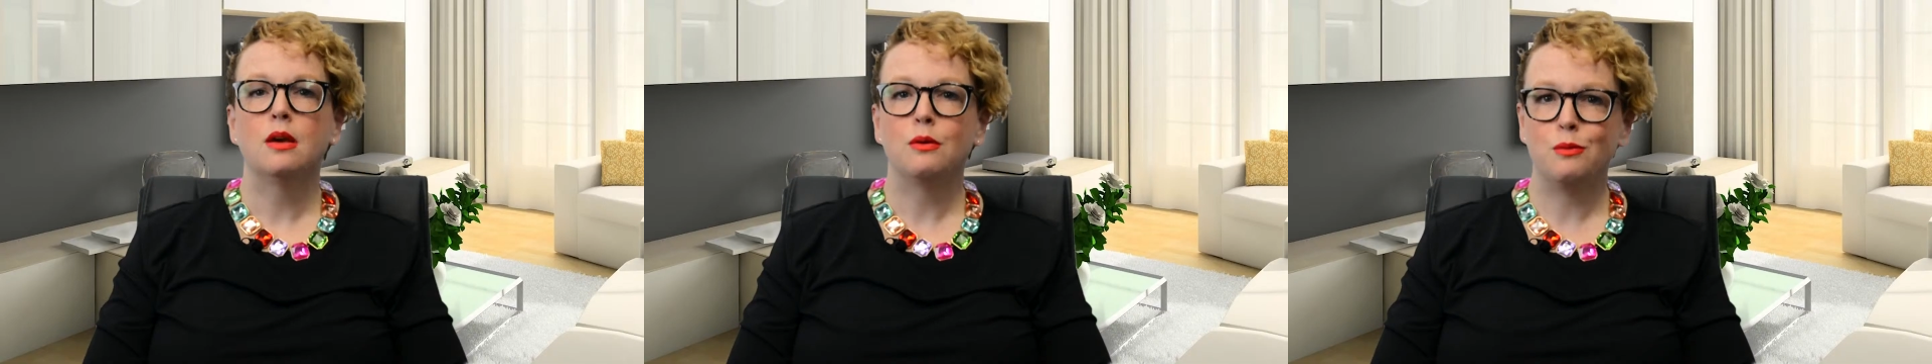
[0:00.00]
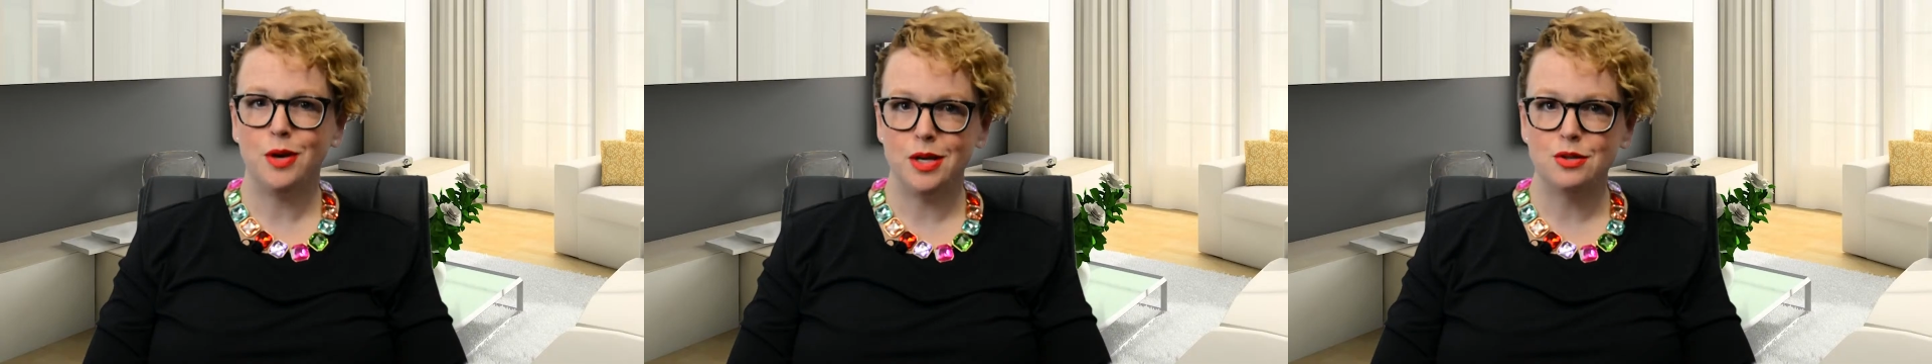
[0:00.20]

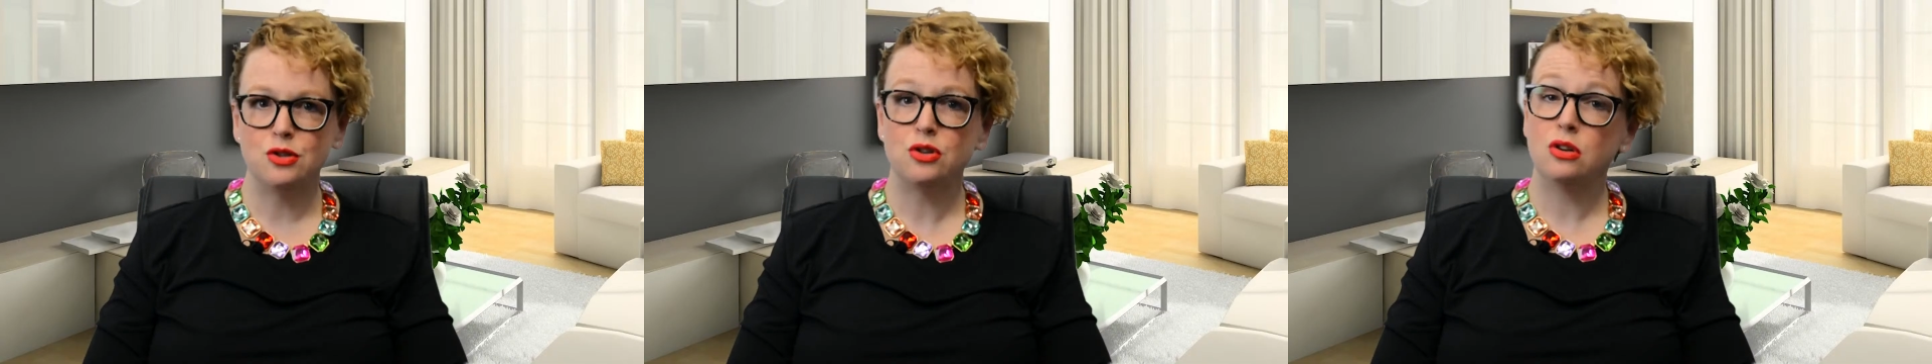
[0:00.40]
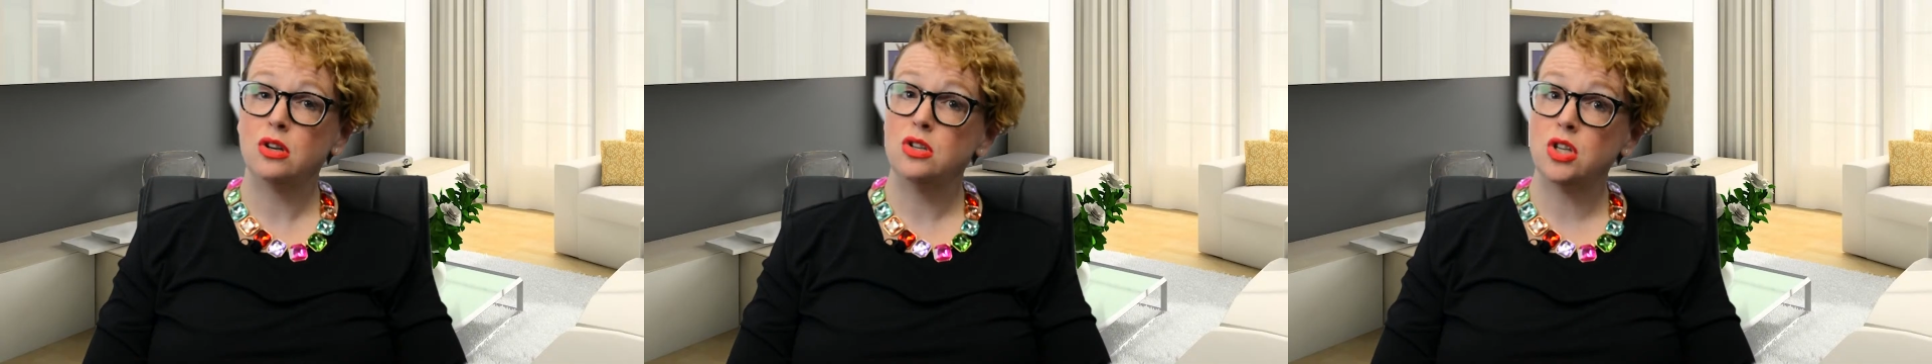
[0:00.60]
We
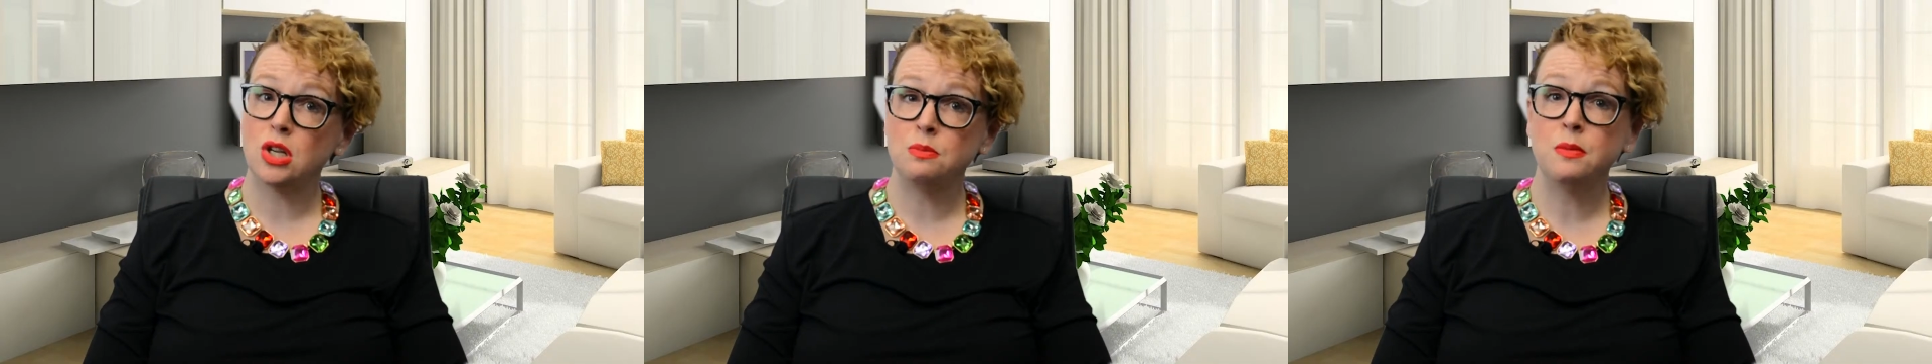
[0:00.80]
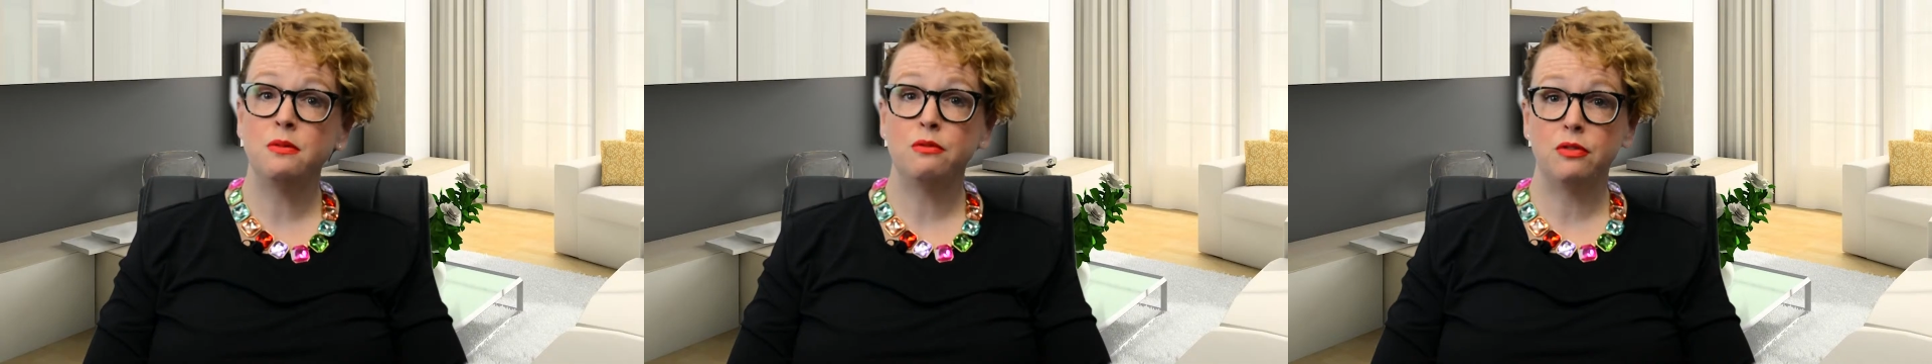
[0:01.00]
ensure a
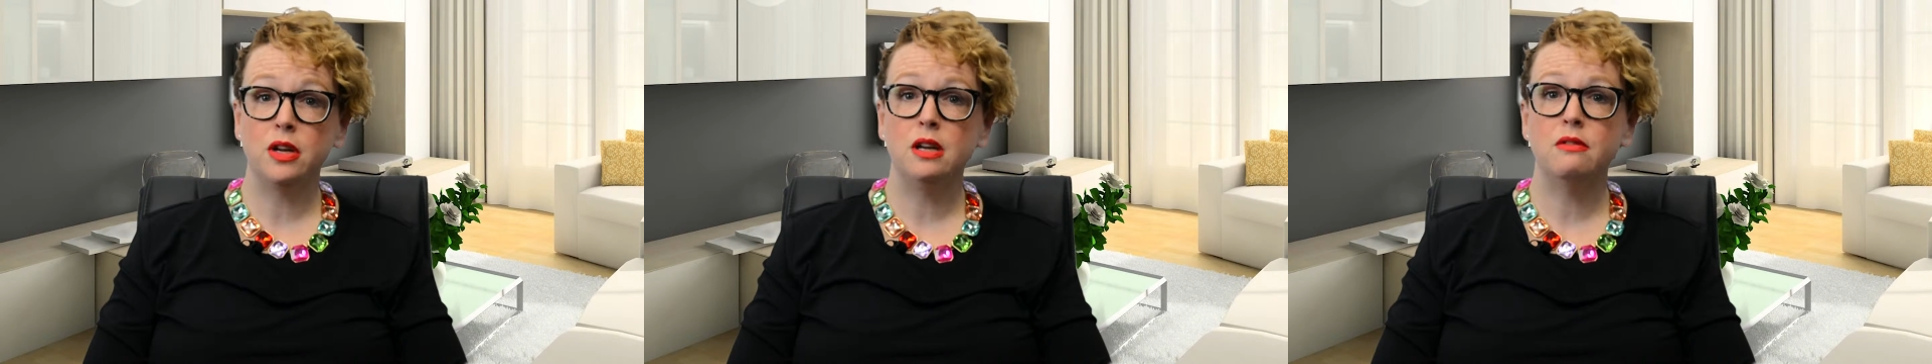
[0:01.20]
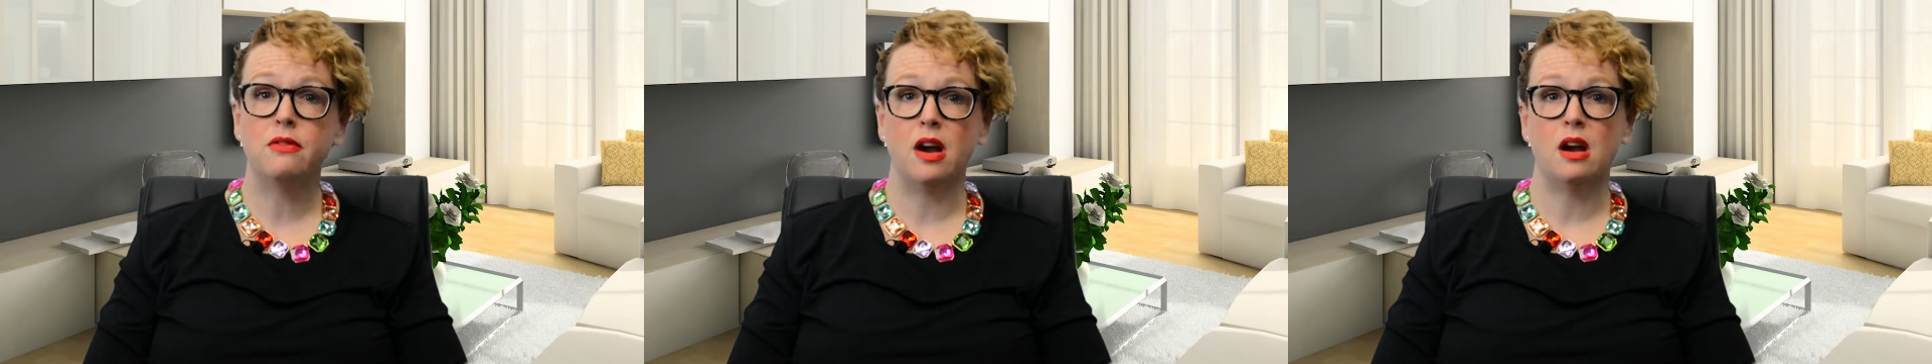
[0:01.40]

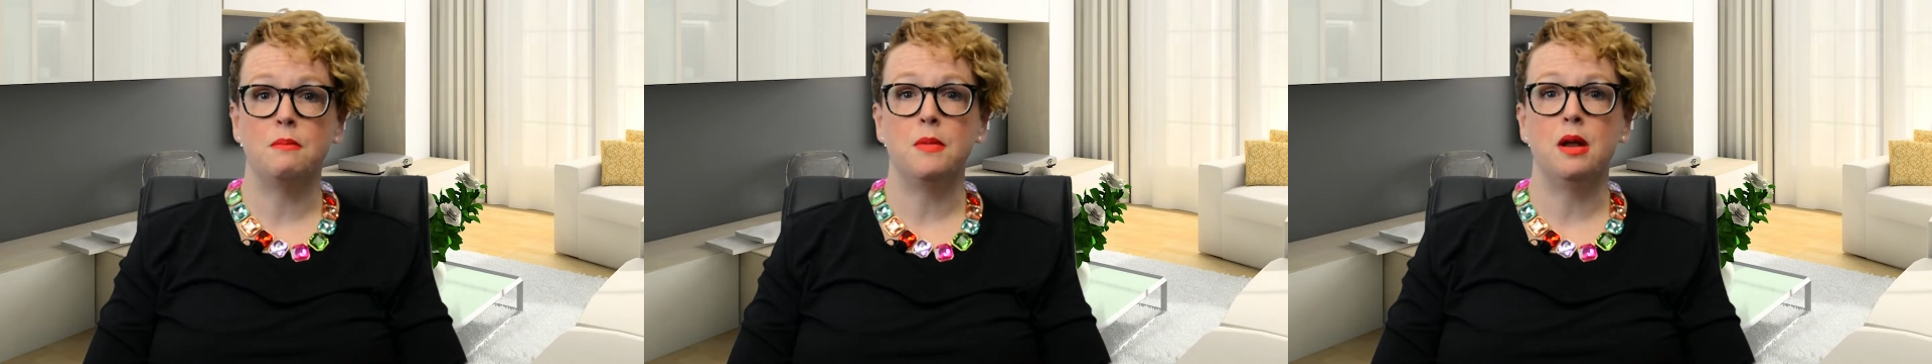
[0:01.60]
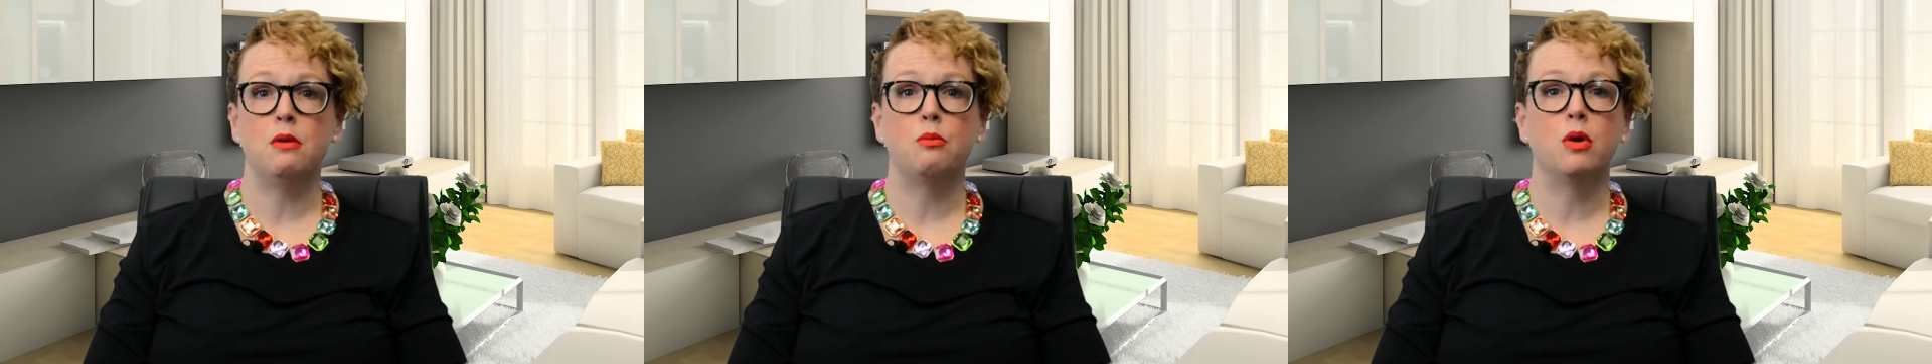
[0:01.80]
judgment-free environment